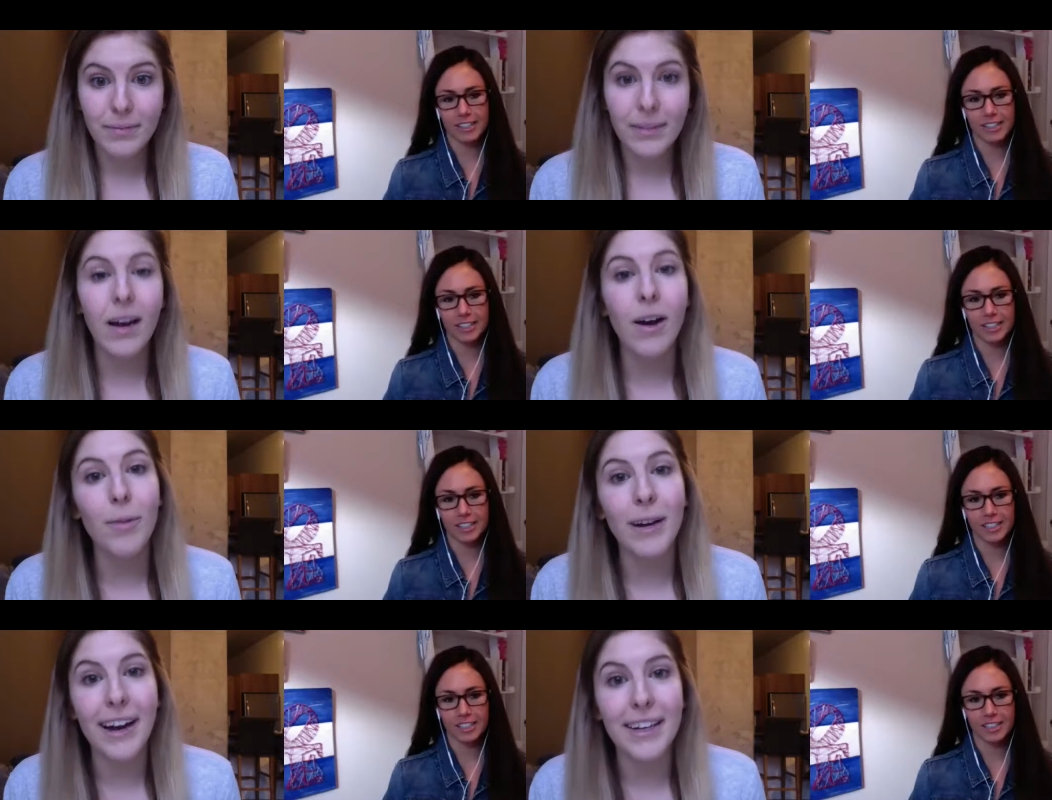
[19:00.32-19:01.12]
Speaker 1: Oh
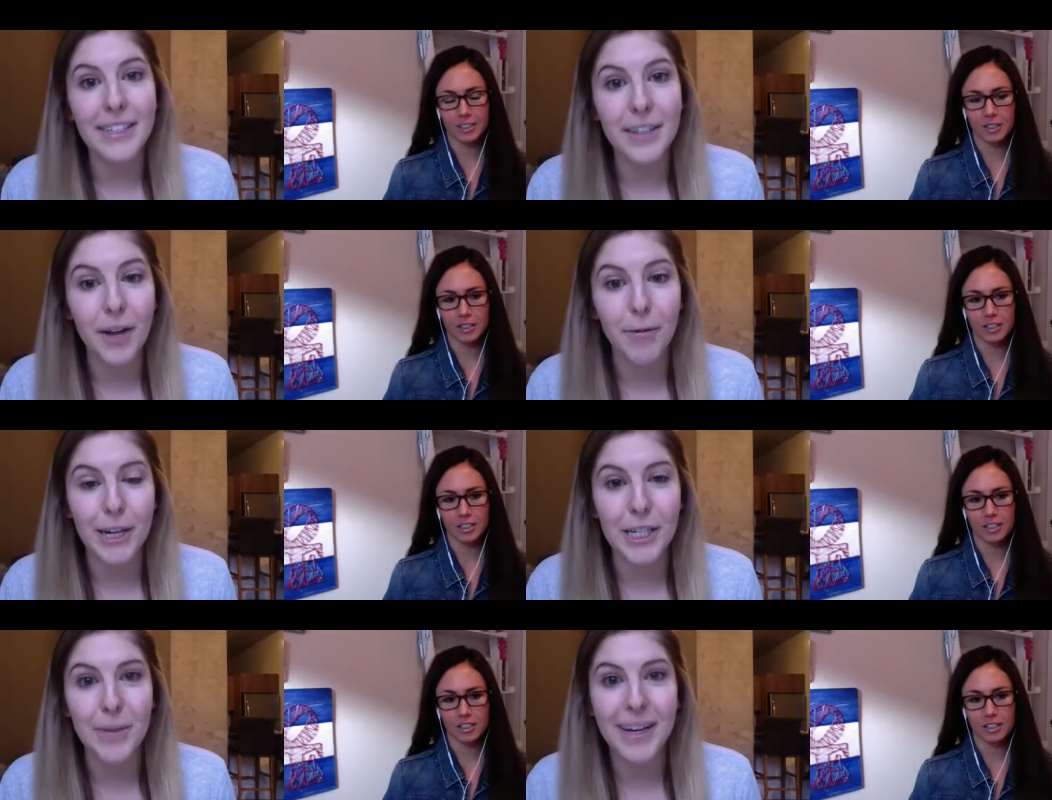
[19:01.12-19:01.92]
my gosh, it's called
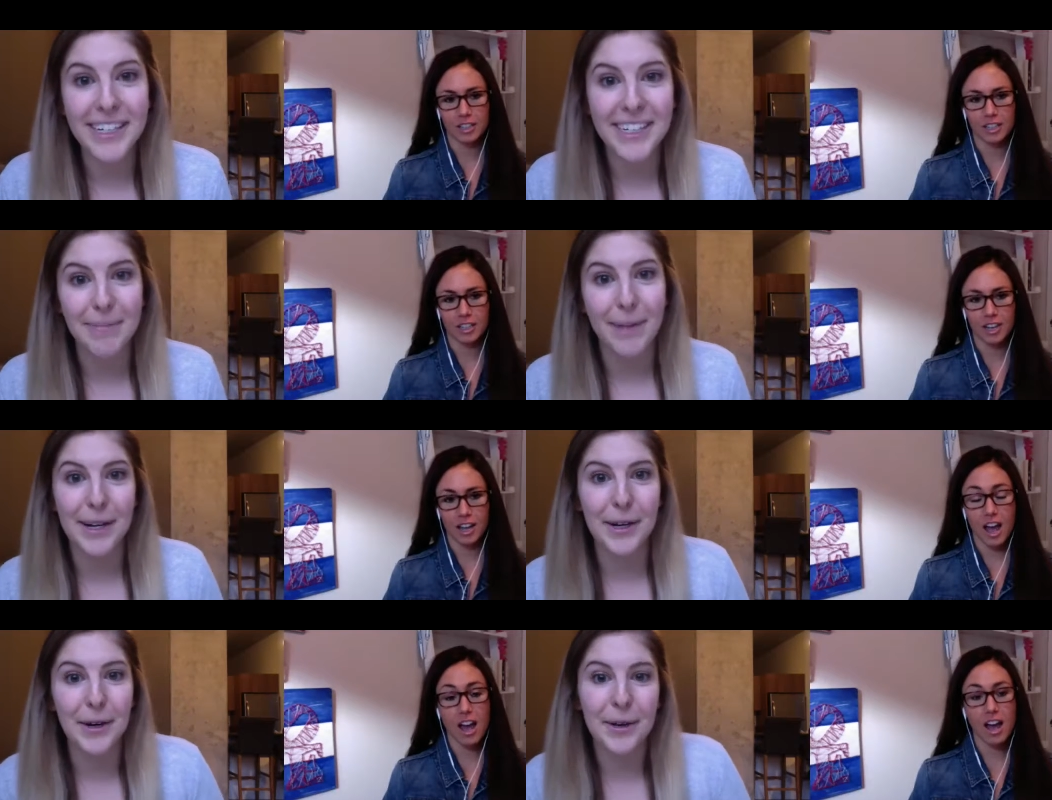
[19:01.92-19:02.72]
Rich Bitch by
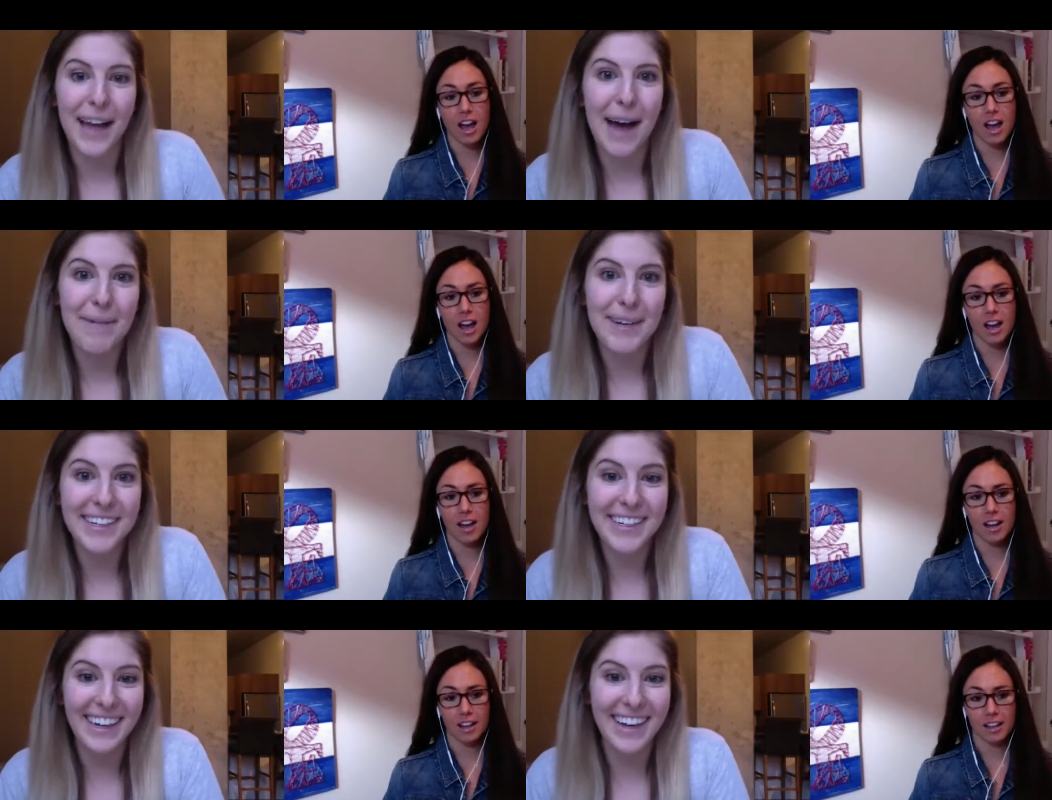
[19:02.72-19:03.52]
Nicole
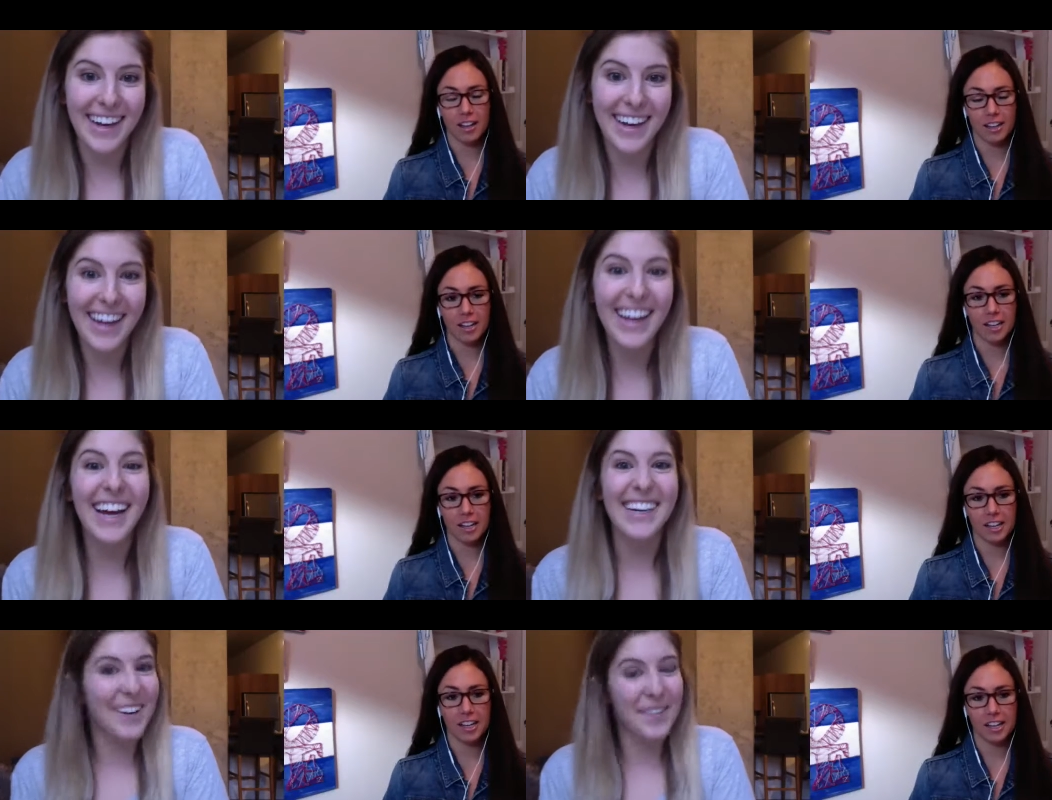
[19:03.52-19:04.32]
Lappin.
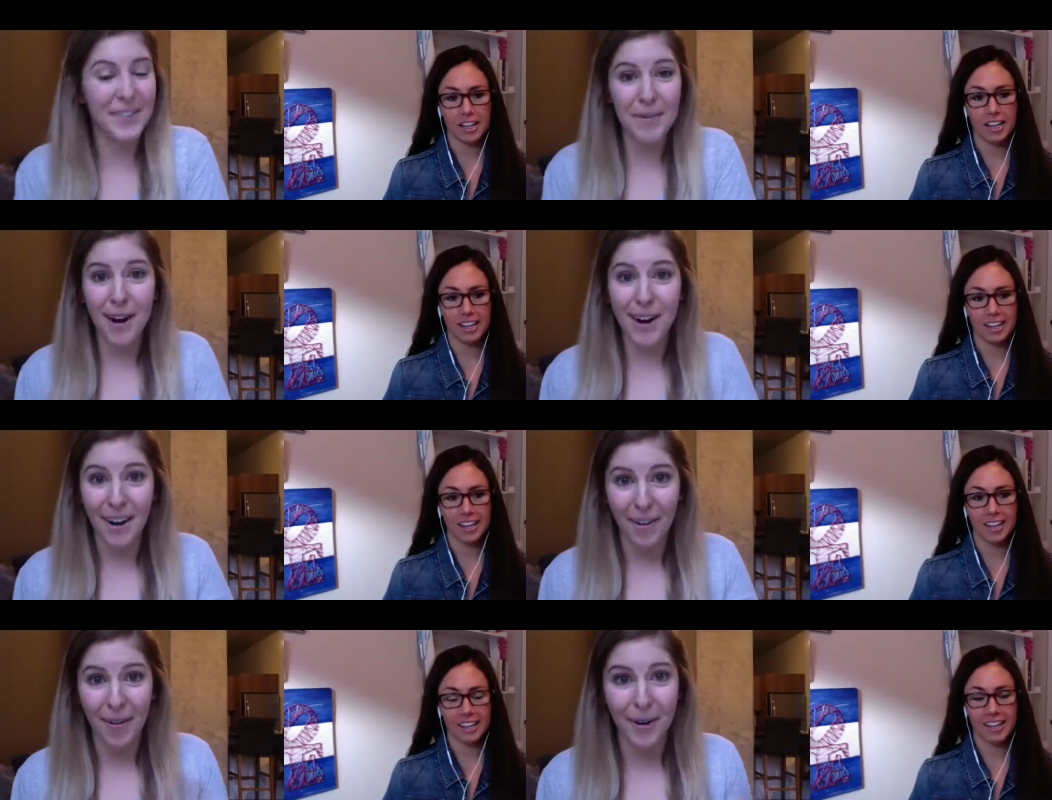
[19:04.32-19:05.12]
And if you are
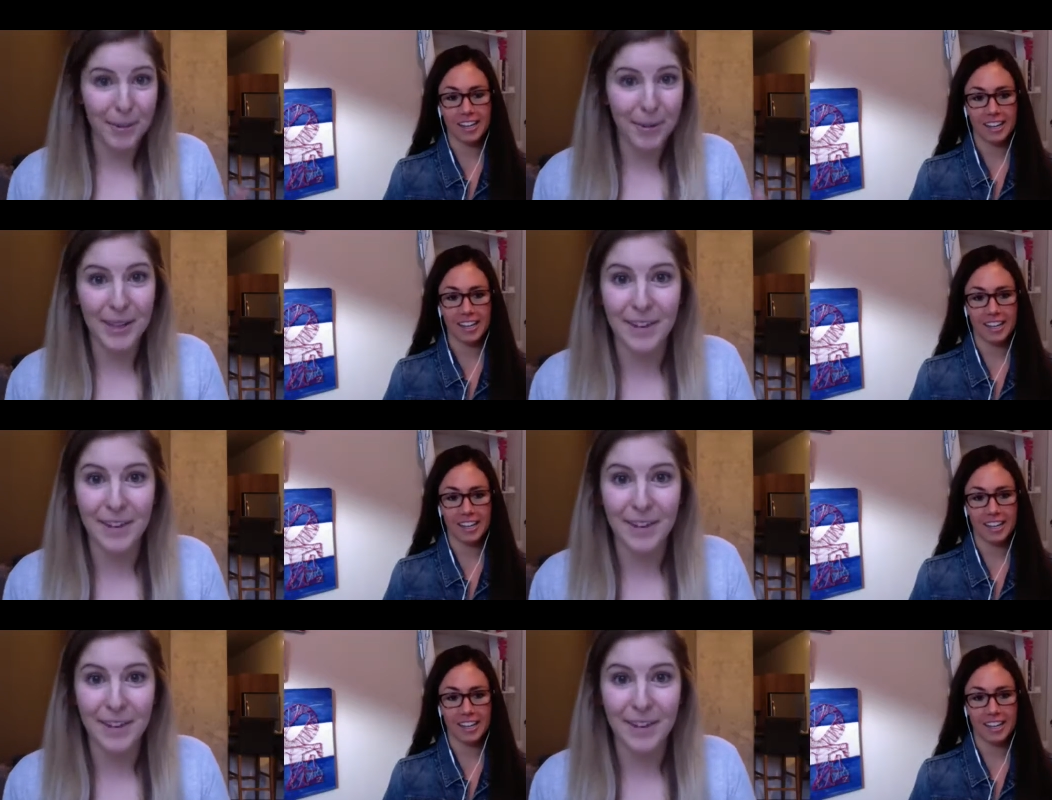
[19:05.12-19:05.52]
horrible with your